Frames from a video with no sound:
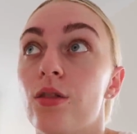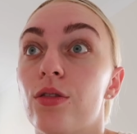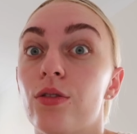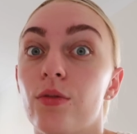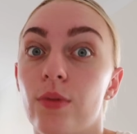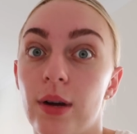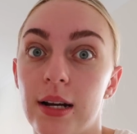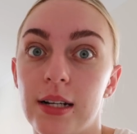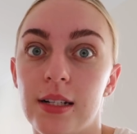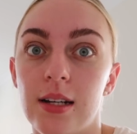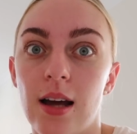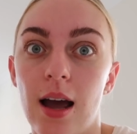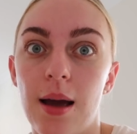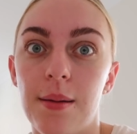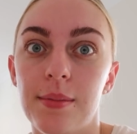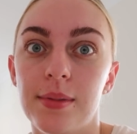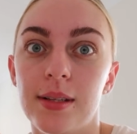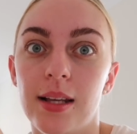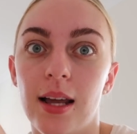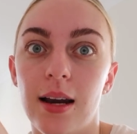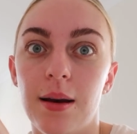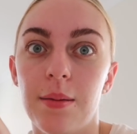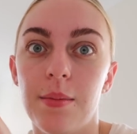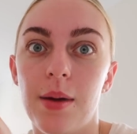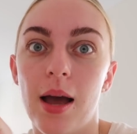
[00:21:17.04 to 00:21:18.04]
three times
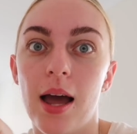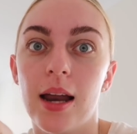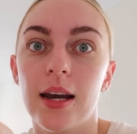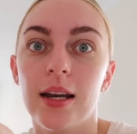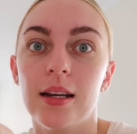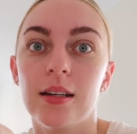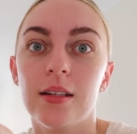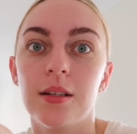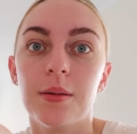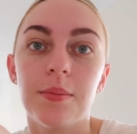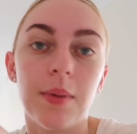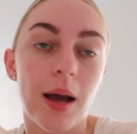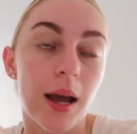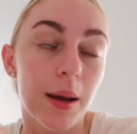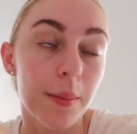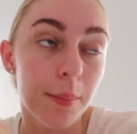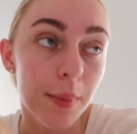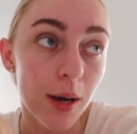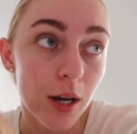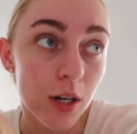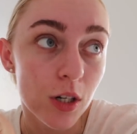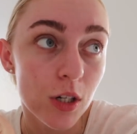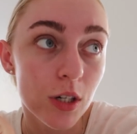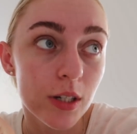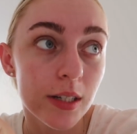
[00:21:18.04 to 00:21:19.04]
that amount into my
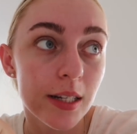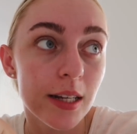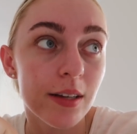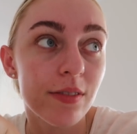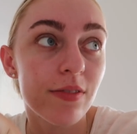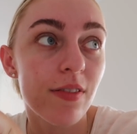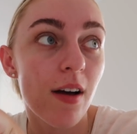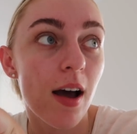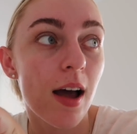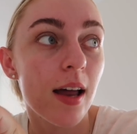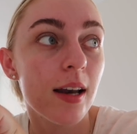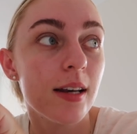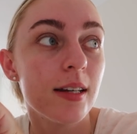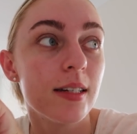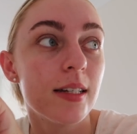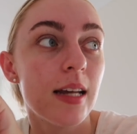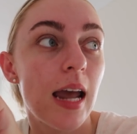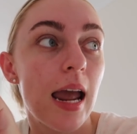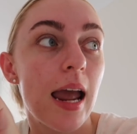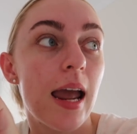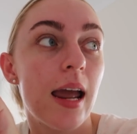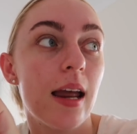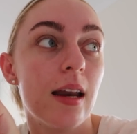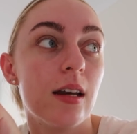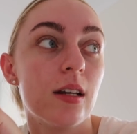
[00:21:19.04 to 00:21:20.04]
emergency fund
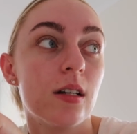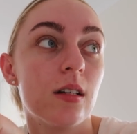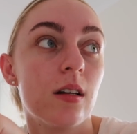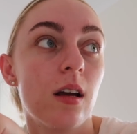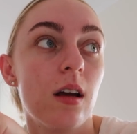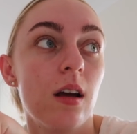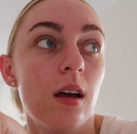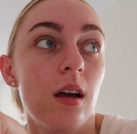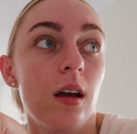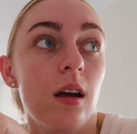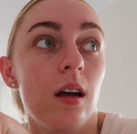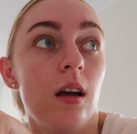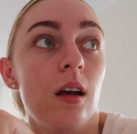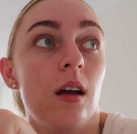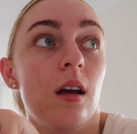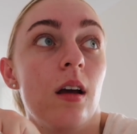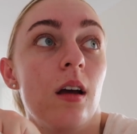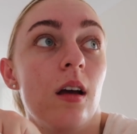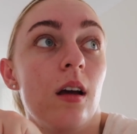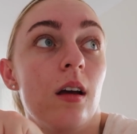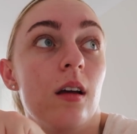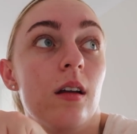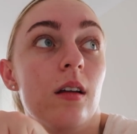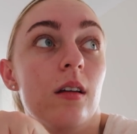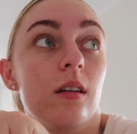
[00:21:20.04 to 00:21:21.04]
and
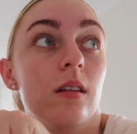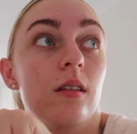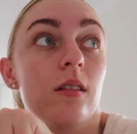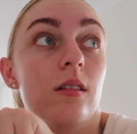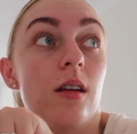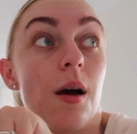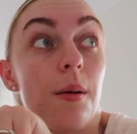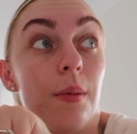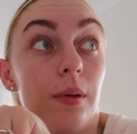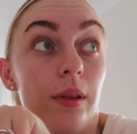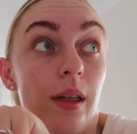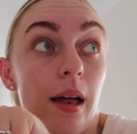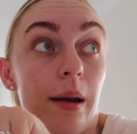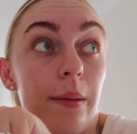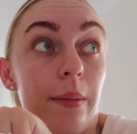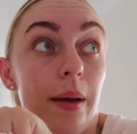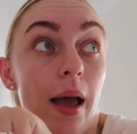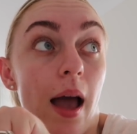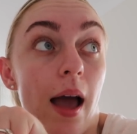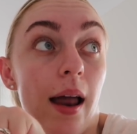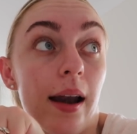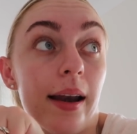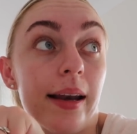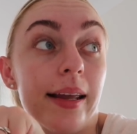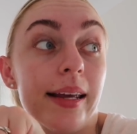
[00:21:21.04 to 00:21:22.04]
double that
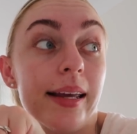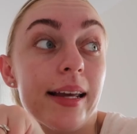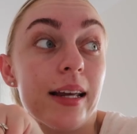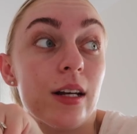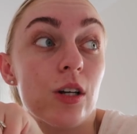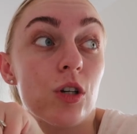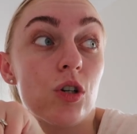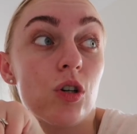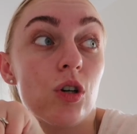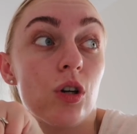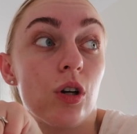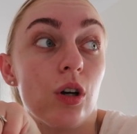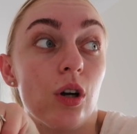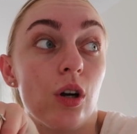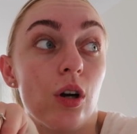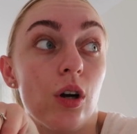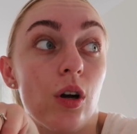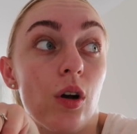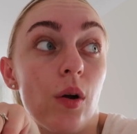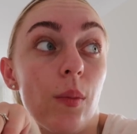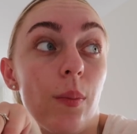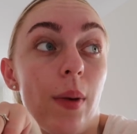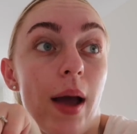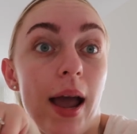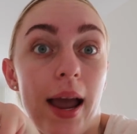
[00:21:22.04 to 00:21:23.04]
amount
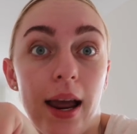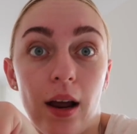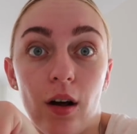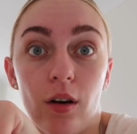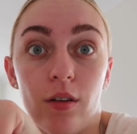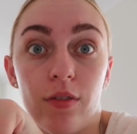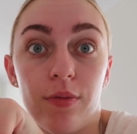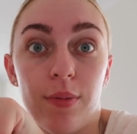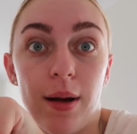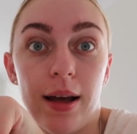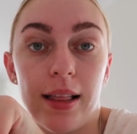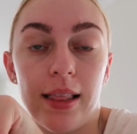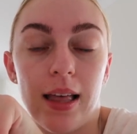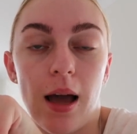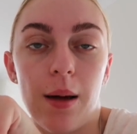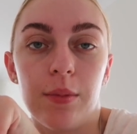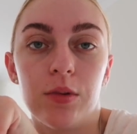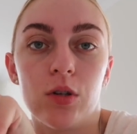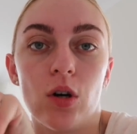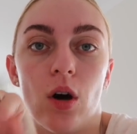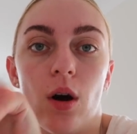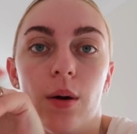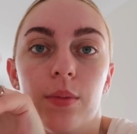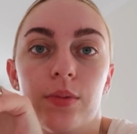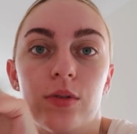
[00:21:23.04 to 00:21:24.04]
into paying off my
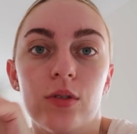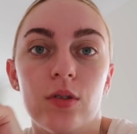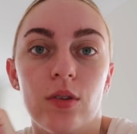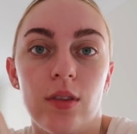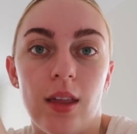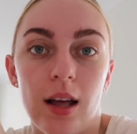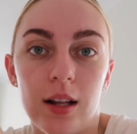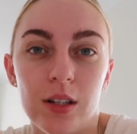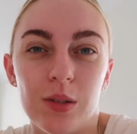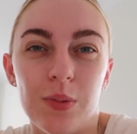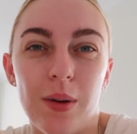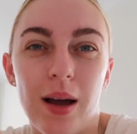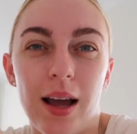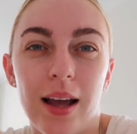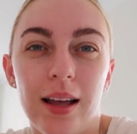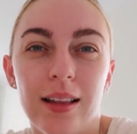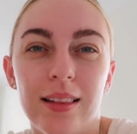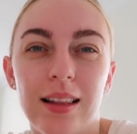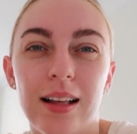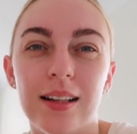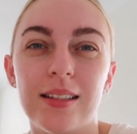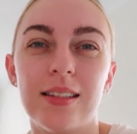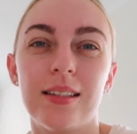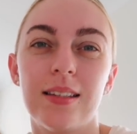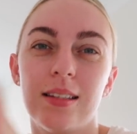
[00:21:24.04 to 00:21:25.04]
laptop. So that's why,
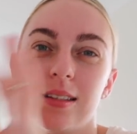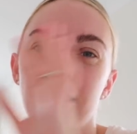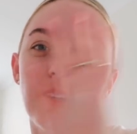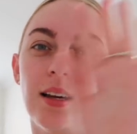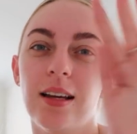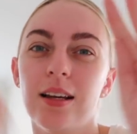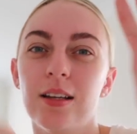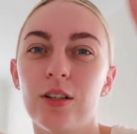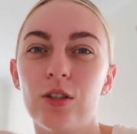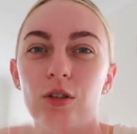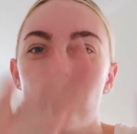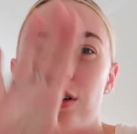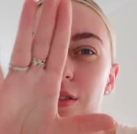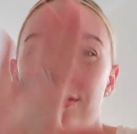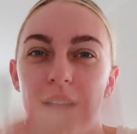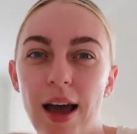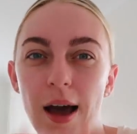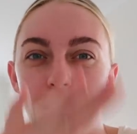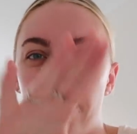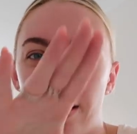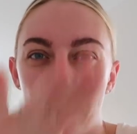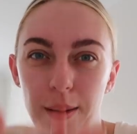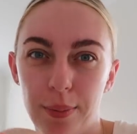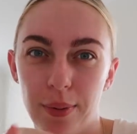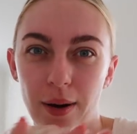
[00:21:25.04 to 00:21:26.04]
that's sort of
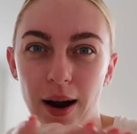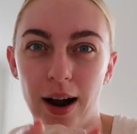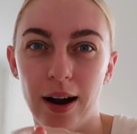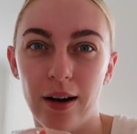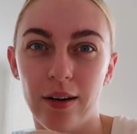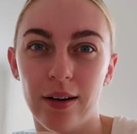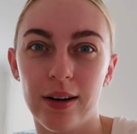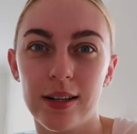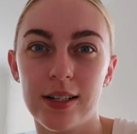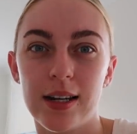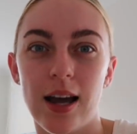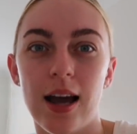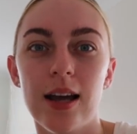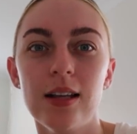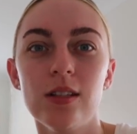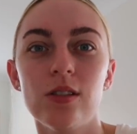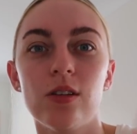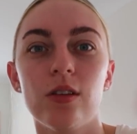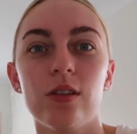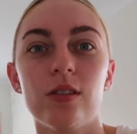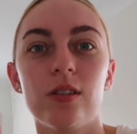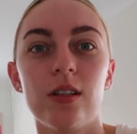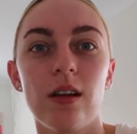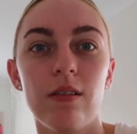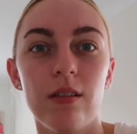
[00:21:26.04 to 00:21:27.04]
how I prioritize.
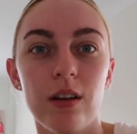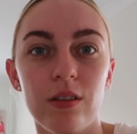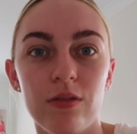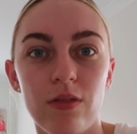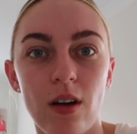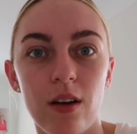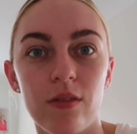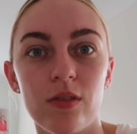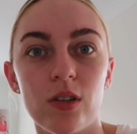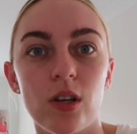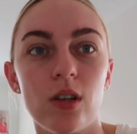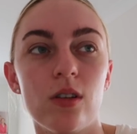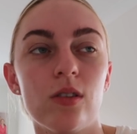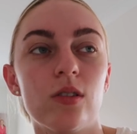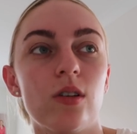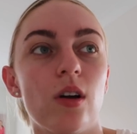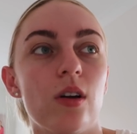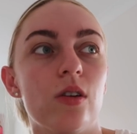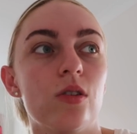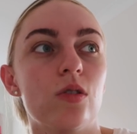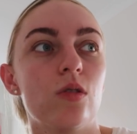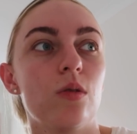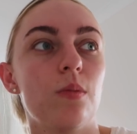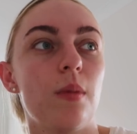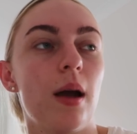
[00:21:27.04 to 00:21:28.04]
So $75
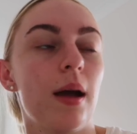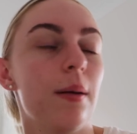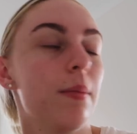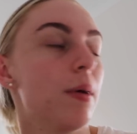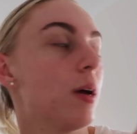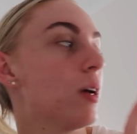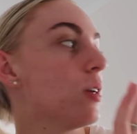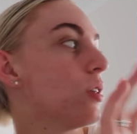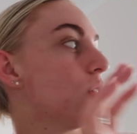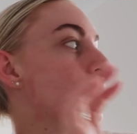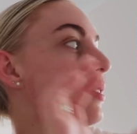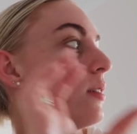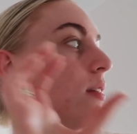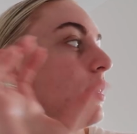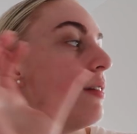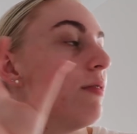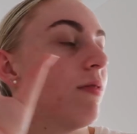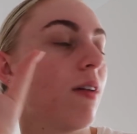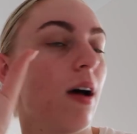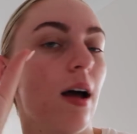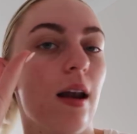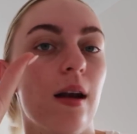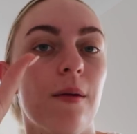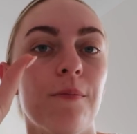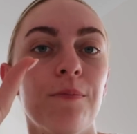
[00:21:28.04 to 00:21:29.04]
goes to my emergency
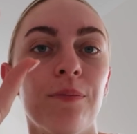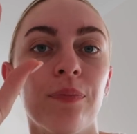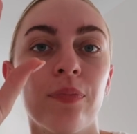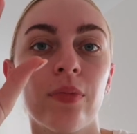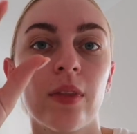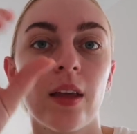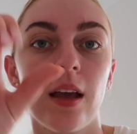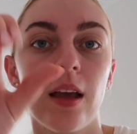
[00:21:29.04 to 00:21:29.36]
fund,